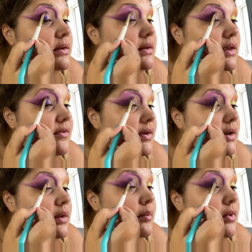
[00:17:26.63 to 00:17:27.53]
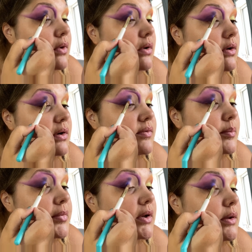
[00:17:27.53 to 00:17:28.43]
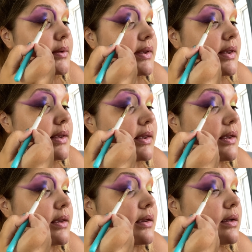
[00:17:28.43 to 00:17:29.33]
definitely more of a bluey